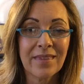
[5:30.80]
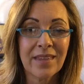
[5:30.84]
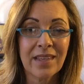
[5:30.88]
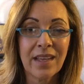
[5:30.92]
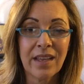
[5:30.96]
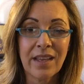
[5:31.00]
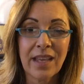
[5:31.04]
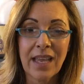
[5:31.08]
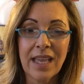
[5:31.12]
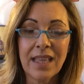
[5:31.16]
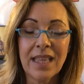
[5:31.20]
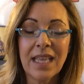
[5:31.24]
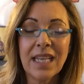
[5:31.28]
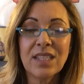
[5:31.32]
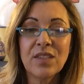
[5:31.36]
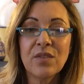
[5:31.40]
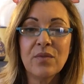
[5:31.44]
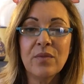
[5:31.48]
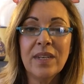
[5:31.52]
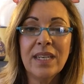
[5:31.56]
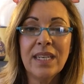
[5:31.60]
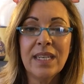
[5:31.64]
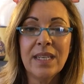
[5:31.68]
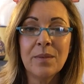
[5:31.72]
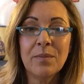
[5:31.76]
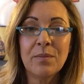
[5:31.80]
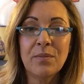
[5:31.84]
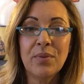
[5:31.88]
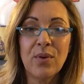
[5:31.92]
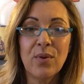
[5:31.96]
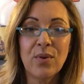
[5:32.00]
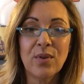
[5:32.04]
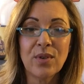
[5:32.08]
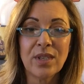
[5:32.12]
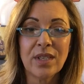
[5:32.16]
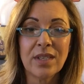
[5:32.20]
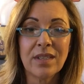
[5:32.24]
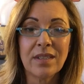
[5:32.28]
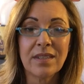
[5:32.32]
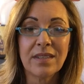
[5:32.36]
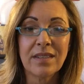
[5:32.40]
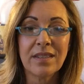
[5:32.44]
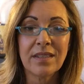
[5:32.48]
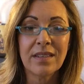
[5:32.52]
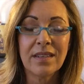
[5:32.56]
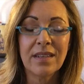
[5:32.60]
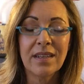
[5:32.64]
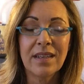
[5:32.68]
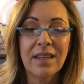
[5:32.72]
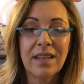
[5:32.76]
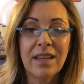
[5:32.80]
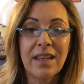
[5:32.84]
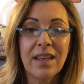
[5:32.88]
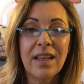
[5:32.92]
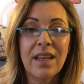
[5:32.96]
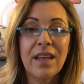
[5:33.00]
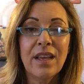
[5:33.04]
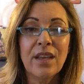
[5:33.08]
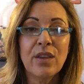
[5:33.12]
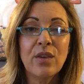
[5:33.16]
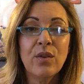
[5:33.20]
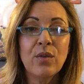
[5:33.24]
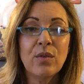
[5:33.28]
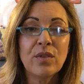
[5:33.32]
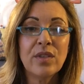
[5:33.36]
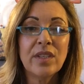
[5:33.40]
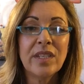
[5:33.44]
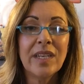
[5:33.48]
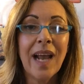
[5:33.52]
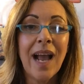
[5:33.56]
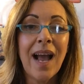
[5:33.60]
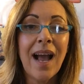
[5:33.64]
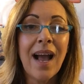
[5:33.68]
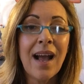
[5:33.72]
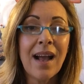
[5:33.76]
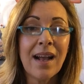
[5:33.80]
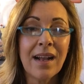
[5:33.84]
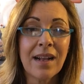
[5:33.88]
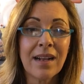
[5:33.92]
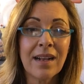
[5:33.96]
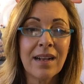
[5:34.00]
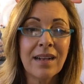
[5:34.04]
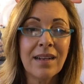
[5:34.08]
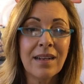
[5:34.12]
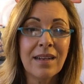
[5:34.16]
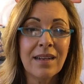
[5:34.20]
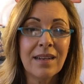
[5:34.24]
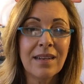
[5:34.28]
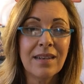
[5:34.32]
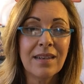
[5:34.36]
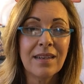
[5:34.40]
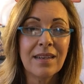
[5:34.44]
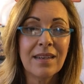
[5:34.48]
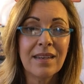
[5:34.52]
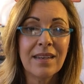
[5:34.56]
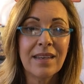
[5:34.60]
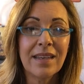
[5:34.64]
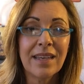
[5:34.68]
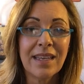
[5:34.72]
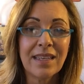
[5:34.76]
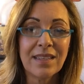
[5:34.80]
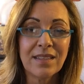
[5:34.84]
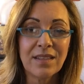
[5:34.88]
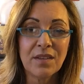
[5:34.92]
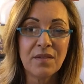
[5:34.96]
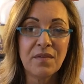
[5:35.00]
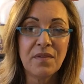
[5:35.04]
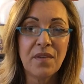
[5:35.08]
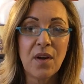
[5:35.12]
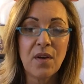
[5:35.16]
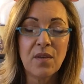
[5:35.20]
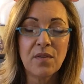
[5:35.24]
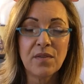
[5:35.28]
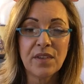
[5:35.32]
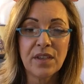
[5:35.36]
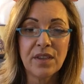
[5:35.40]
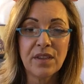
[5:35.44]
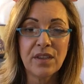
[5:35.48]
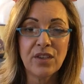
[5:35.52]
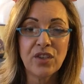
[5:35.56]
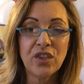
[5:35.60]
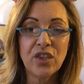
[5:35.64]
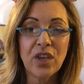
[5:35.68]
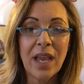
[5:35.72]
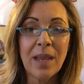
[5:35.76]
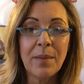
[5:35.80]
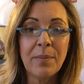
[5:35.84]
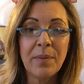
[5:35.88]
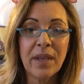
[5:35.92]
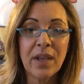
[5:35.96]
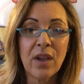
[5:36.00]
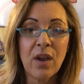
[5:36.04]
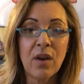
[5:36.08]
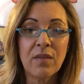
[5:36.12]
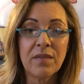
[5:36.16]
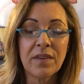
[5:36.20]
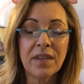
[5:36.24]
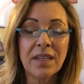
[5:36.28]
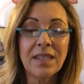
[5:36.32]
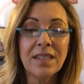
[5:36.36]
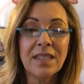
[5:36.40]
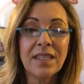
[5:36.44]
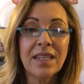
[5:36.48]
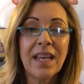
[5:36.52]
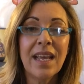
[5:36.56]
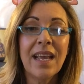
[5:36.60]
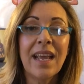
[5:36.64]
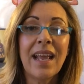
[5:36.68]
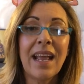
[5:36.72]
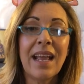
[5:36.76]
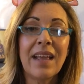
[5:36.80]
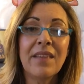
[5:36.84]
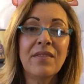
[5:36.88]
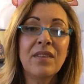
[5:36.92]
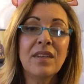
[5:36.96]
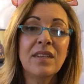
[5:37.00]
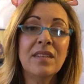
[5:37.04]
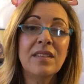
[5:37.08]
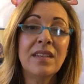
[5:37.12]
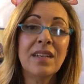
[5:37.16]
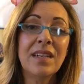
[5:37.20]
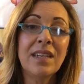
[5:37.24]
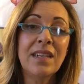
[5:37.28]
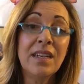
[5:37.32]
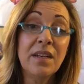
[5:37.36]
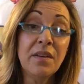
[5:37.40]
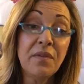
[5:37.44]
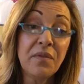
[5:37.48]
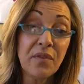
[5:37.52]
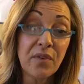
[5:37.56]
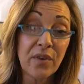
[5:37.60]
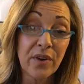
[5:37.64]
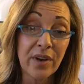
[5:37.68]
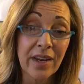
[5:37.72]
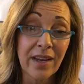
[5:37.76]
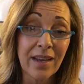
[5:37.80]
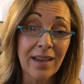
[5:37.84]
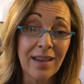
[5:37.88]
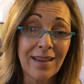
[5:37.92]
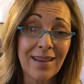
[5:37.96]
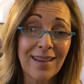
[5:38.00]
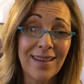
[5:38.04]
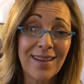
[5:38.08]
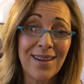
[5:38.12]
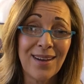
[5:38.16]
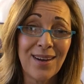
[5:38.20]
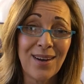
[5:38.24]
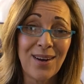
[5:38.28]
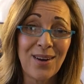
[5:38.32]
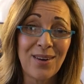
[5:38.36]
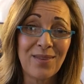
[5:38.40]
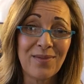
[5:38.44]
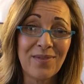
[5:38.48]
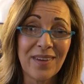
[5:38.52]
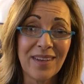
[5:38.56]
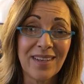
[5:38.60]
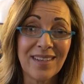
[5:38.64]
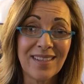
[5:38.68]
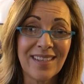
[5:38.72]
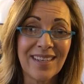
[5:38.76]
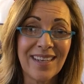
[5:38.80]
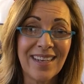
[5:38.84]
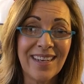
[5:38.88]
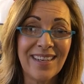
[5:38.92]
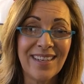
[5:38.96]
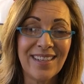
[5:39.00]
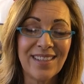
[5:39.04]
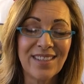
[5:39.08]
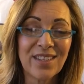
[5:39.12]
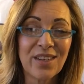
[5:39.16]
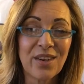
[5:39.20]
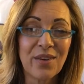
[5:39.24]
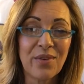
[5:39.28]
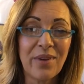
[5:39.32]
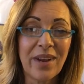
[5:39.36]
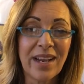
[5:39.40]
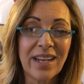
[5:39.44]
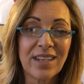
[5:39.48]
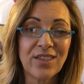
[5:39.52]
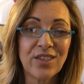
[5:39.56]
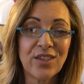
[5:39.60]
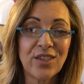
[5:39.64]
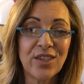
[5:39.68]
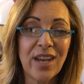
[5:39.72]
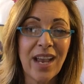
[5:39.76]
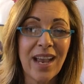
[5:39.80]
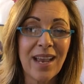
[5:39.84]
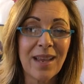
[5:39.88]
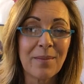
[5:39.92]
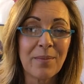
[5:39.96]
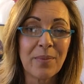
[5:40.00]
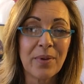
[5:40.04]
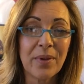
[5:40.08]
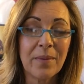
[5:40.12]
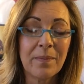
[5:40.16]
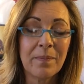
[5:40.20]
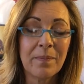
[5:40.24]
Okay, that's really important. Your tongue is involved in the shaping of it and the delivery of it in its correct shape.